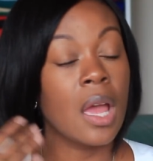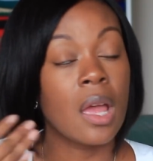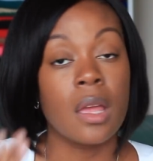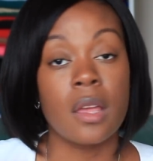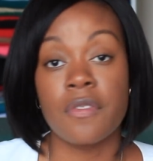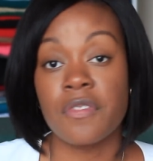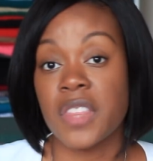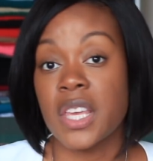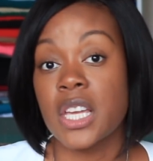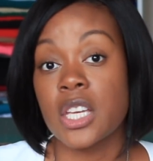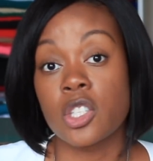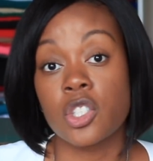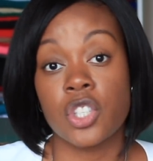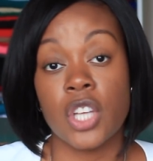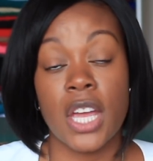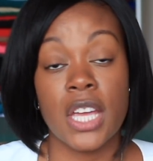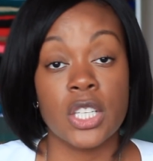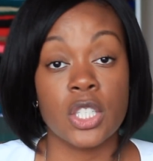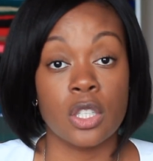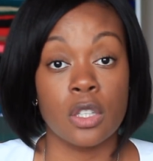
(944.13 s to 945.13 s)
If things
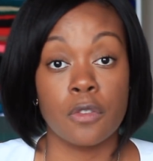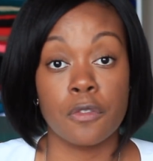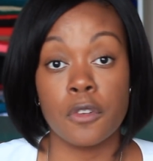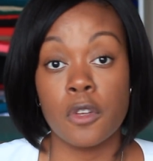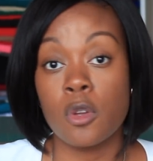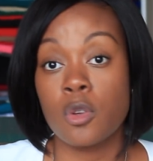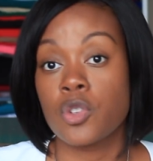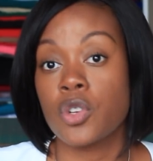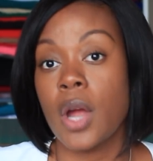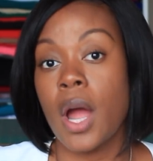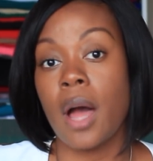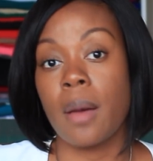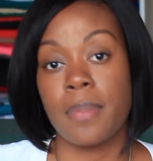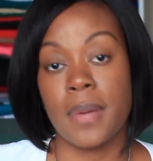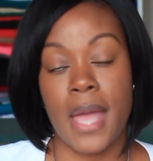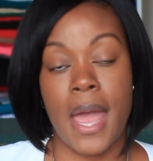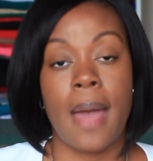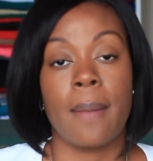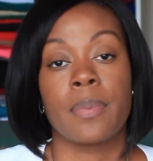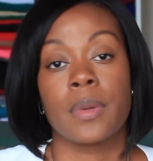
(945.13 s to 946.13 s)
change in the future, I'll
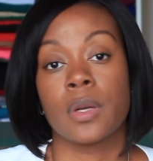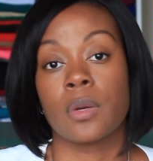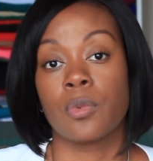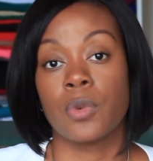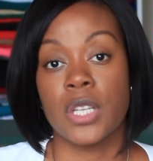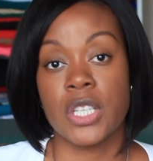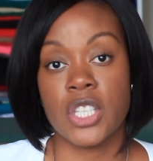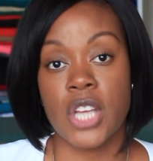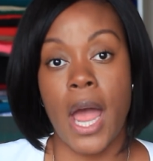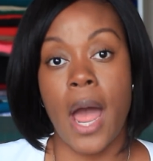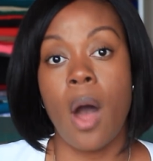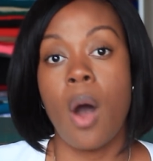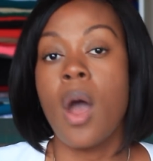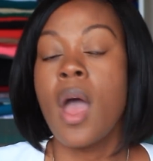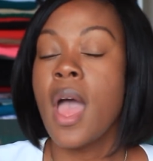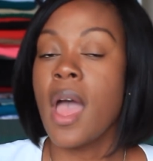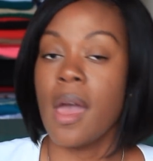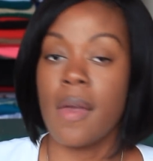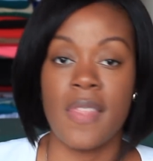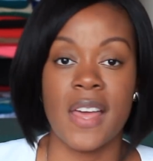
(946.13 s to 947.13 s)
be happy to reach out.
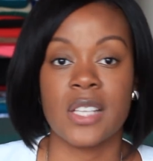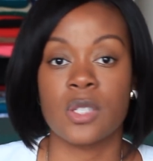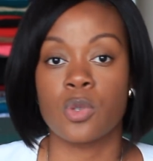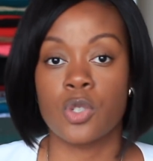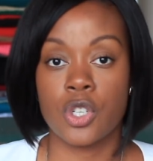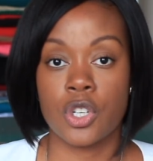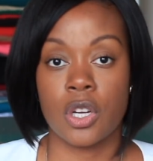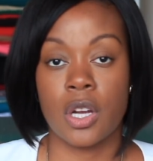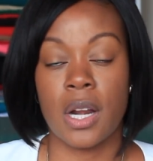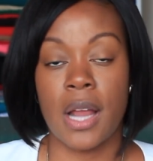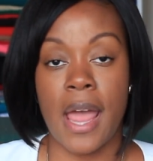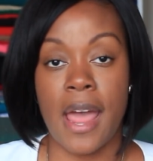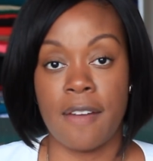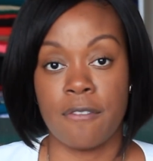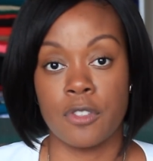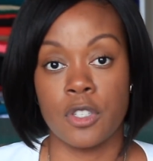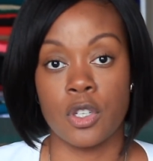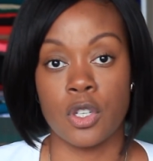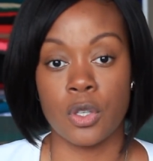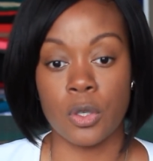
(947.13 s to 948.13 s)
And that's what you're going to
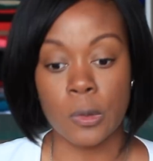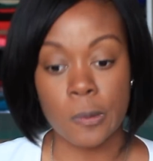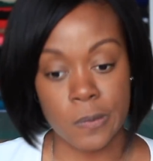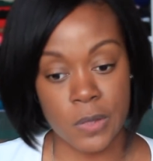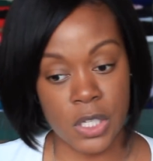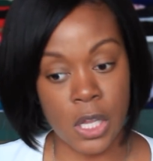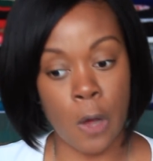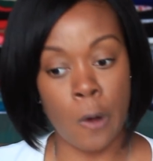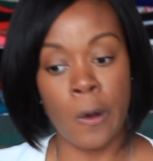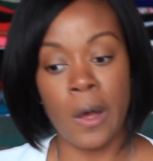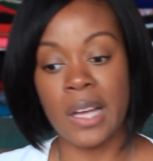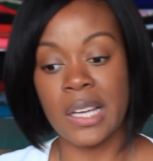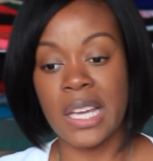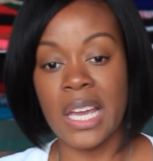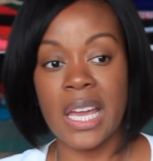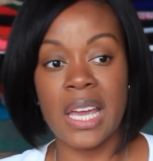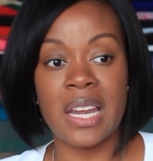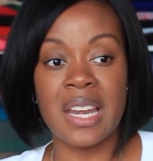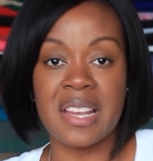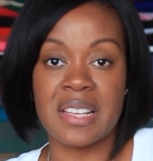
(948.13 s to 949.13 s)
have to do. So
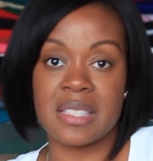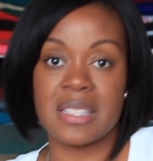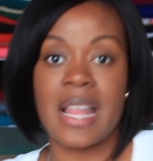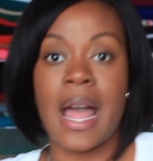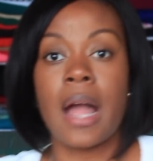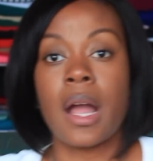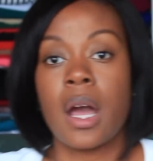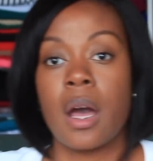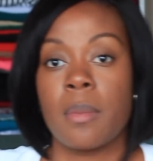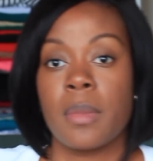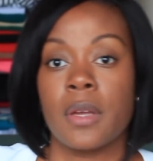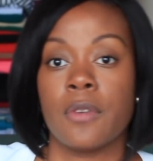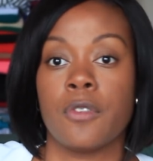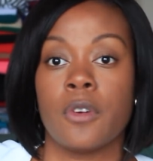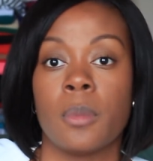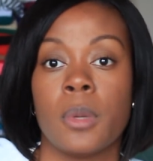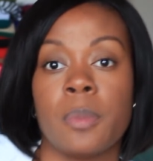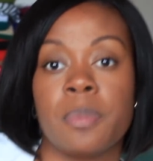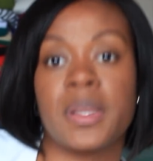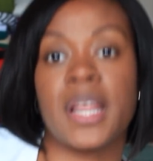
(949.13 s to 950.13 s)
again, it's not coming
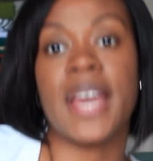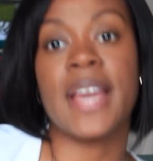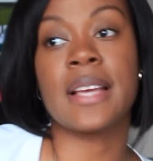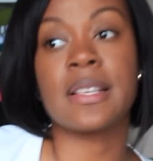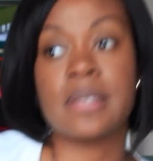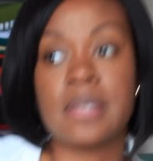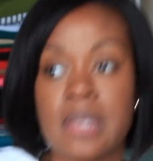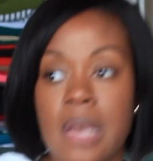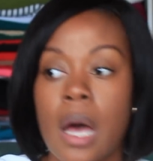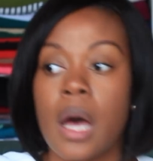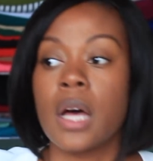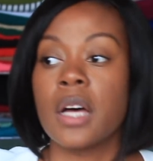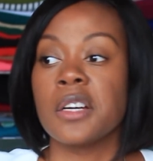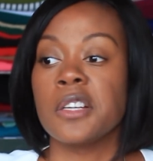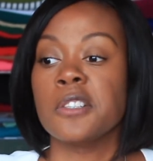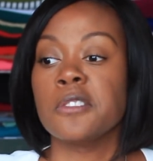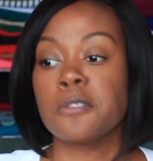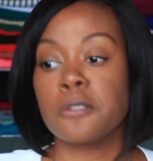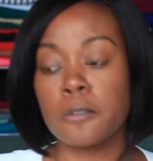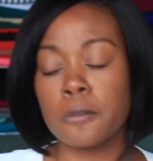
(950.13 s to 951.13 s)
from a place
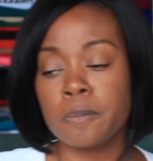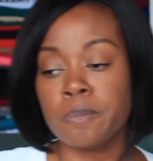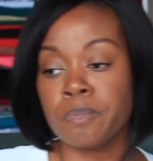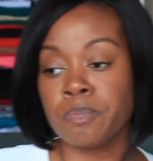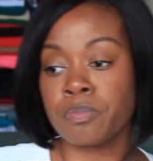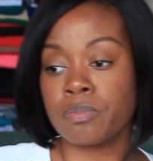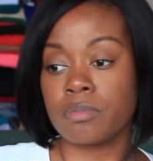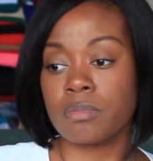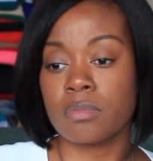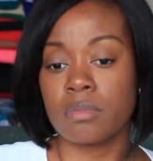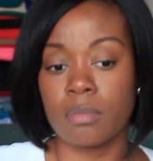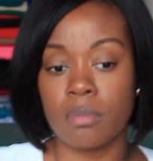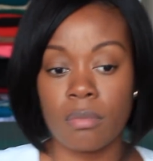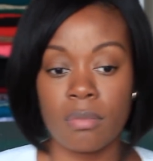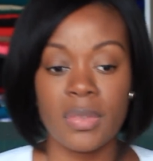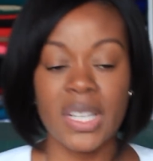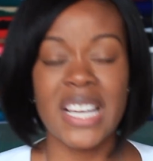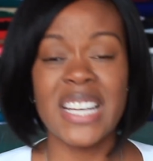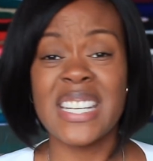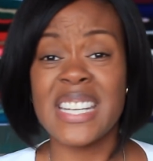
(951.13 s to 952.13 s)
of
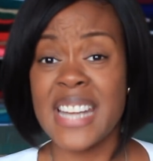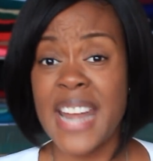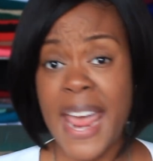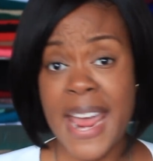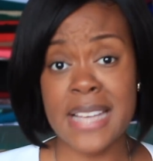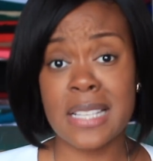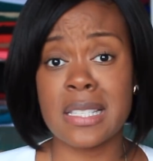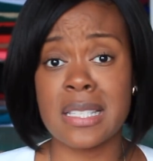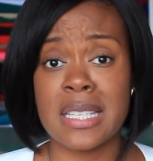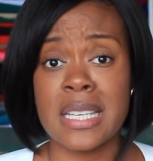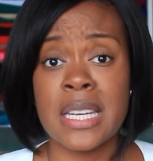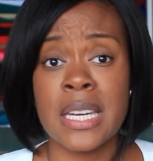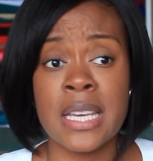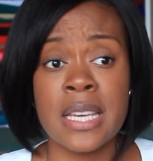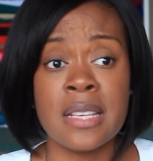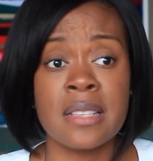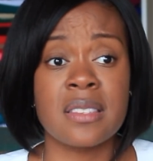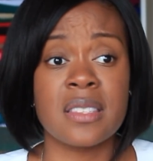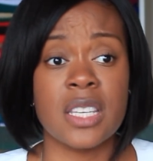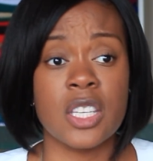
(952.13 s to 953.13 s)

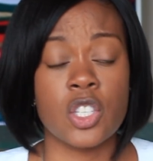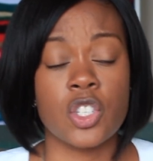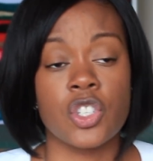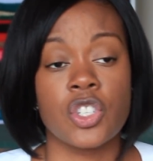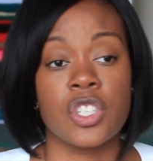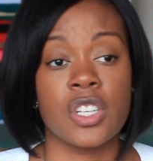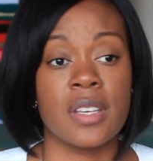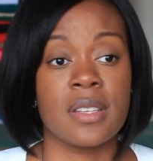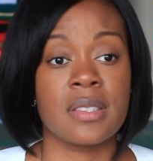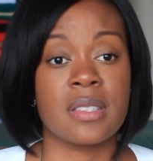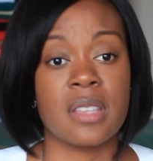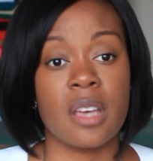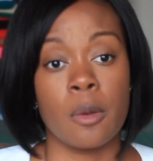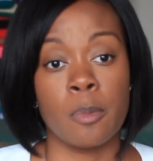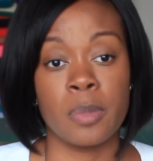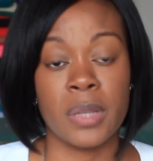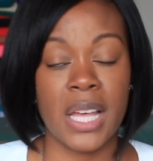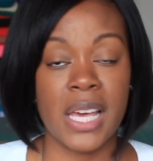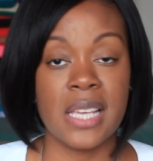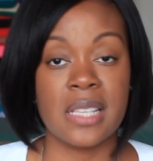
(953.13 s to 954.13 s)
nastiness. It's just a
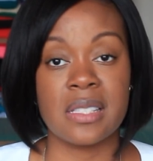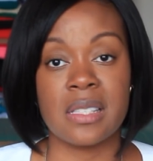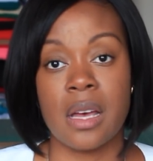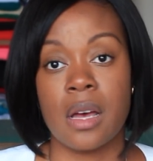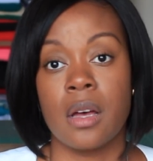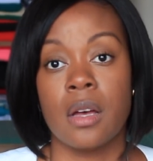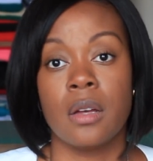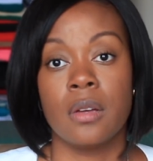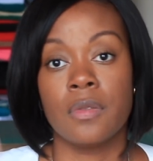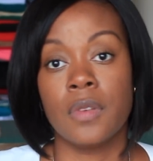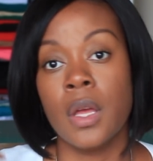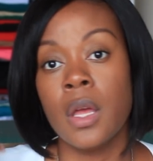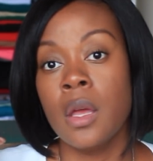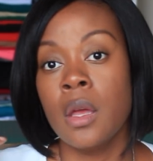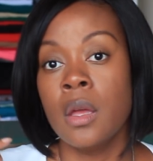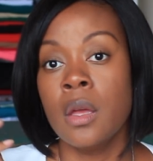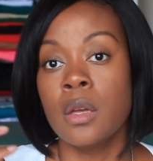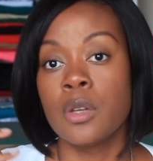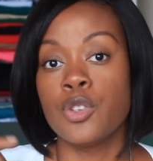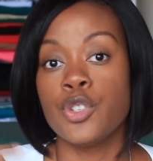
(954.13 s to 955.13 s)
place of
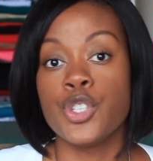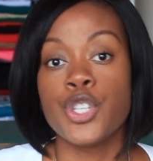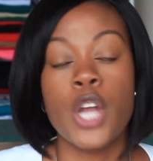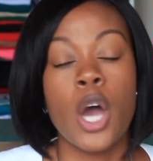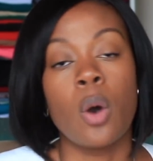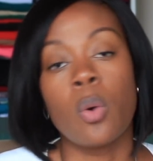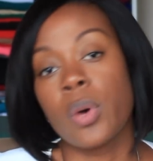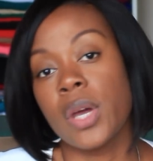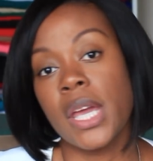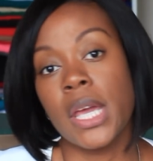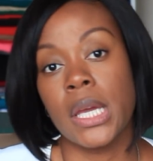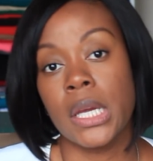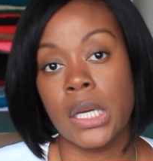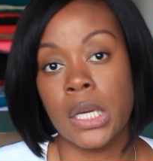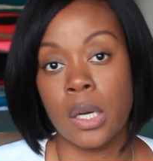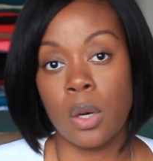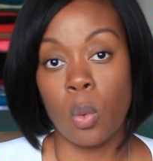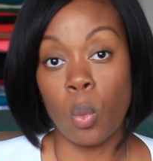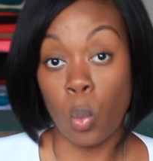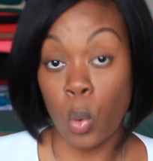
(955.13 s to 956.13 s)

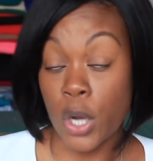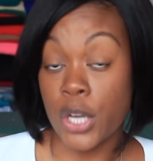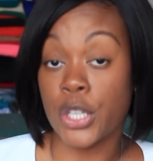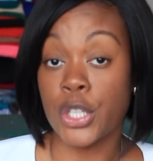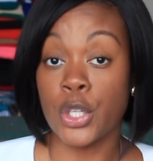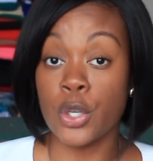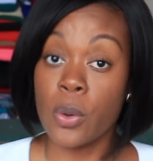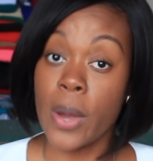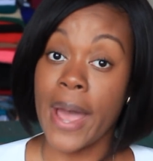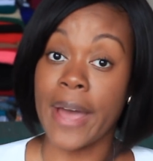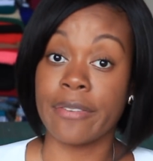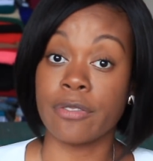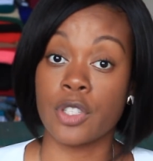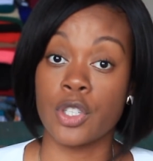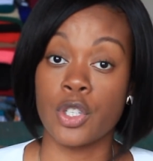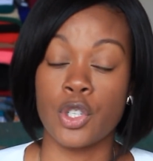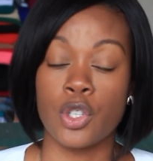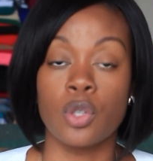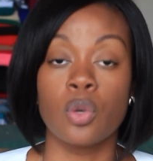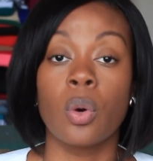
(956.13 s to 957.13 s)
knowing what you have
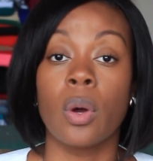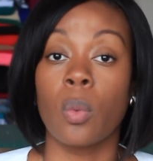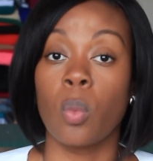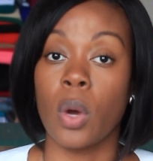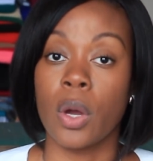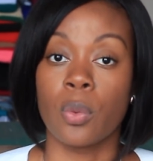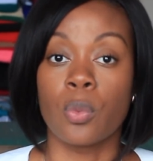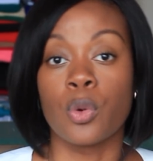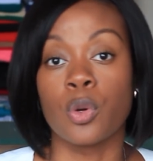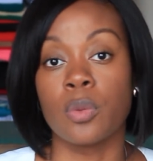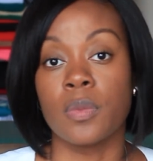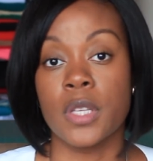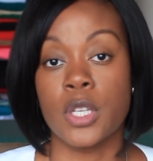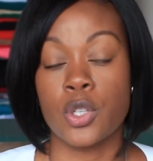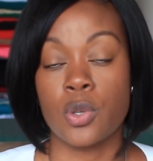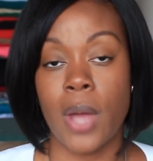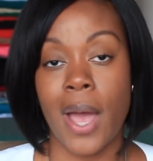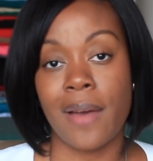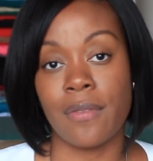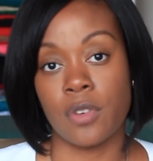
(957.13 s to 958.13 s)
to do and what room
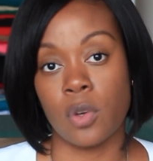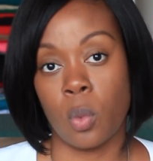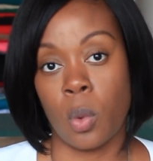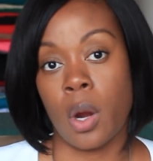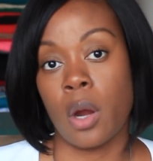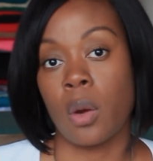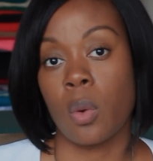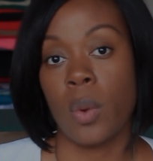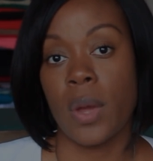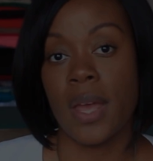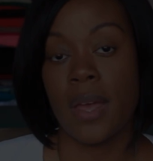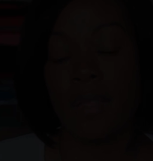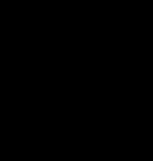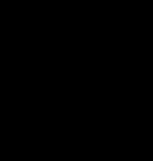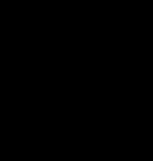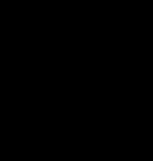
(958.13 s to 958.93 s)
that you have to work with.